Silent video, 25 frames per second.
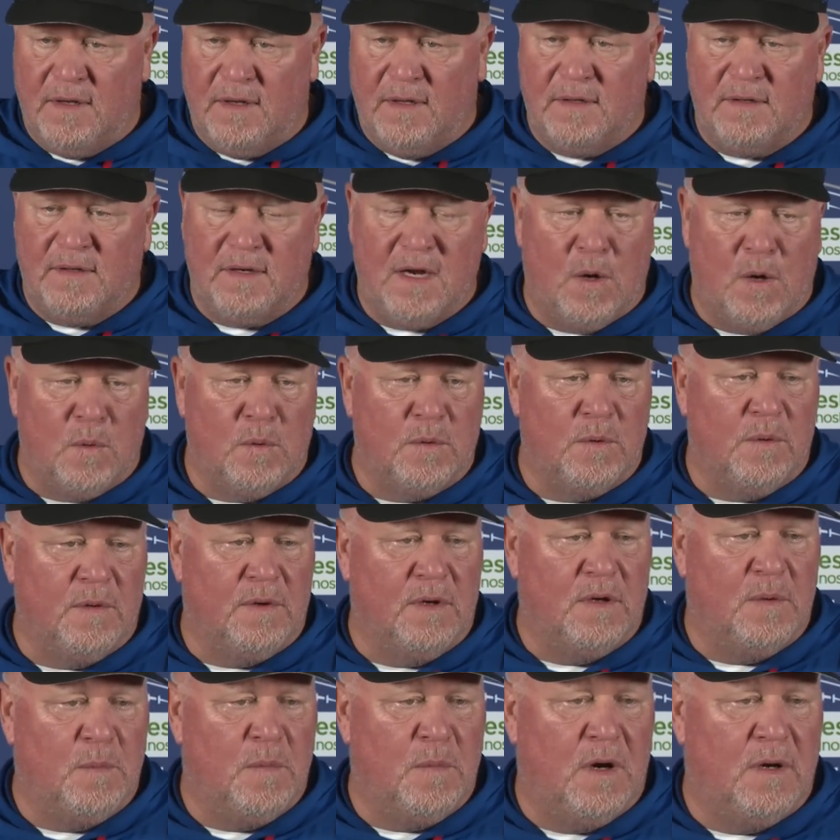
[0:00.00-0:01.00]
to now we're
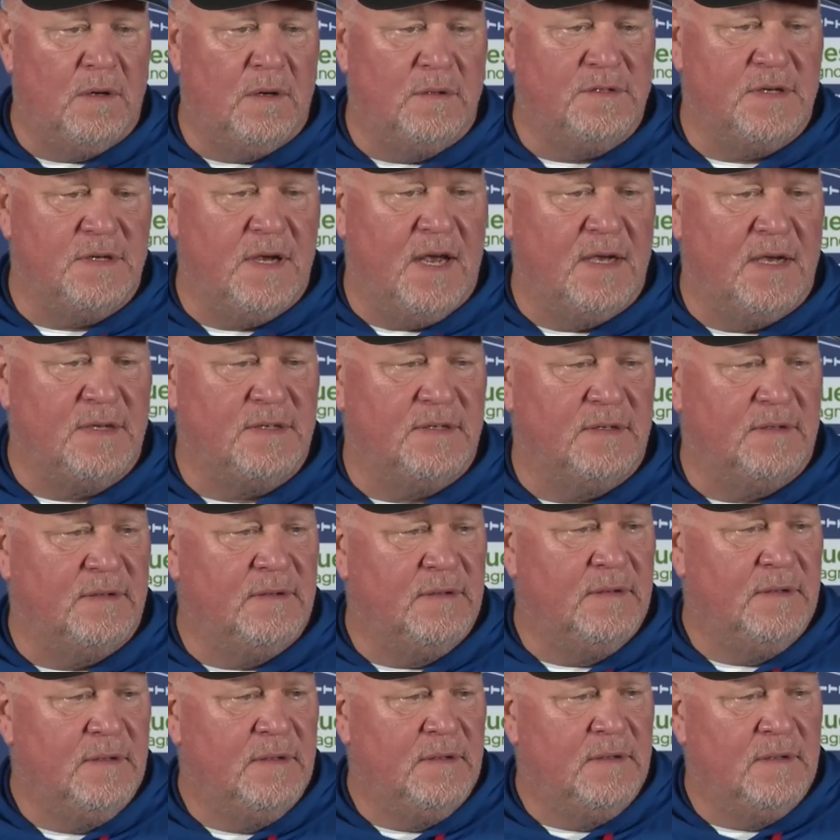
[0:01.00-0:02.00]
going to Lamar Jackson,
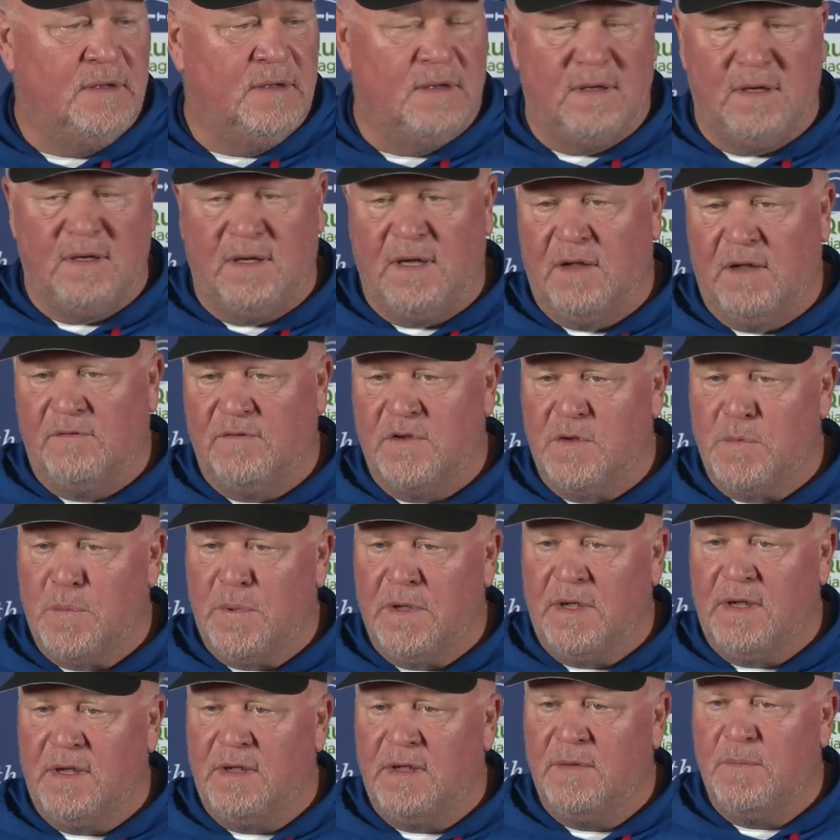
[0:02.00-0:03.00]
league
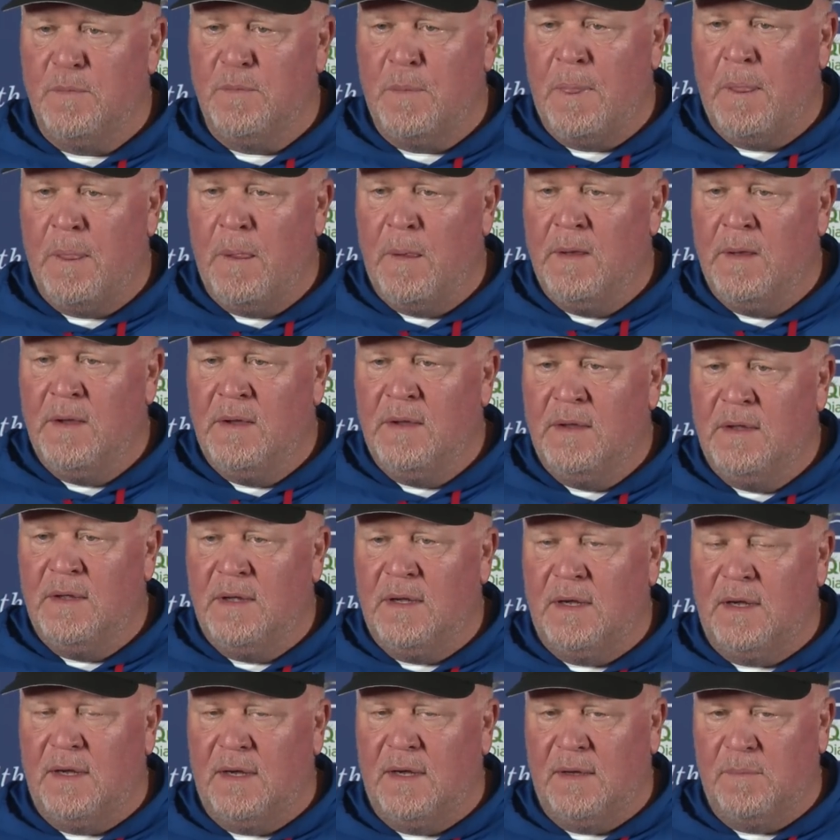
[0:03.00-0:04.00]
MVP,
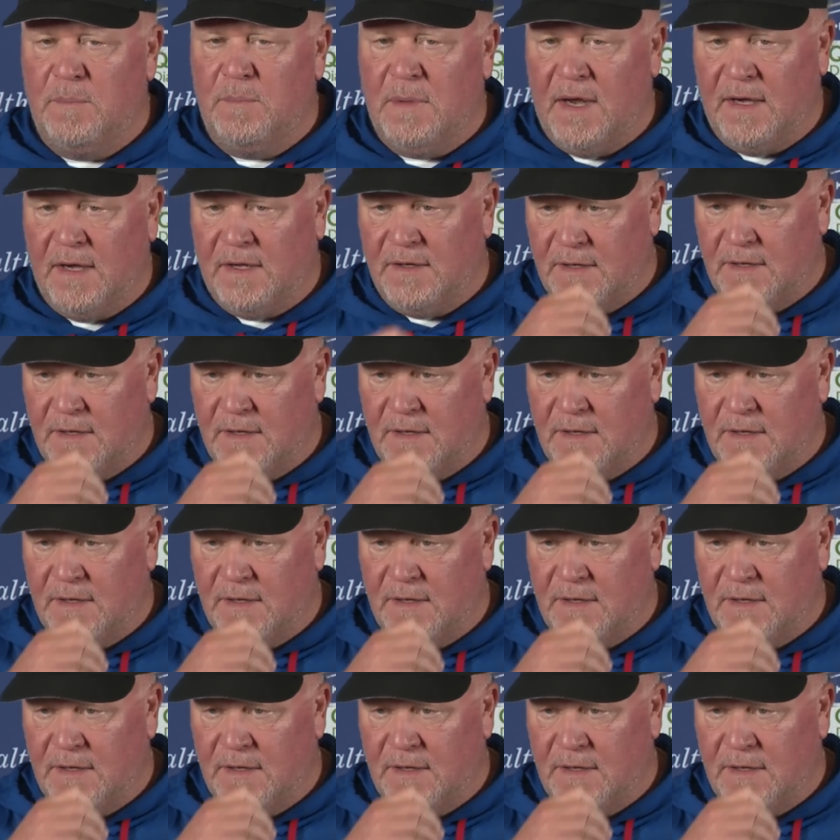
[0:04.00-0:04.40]
back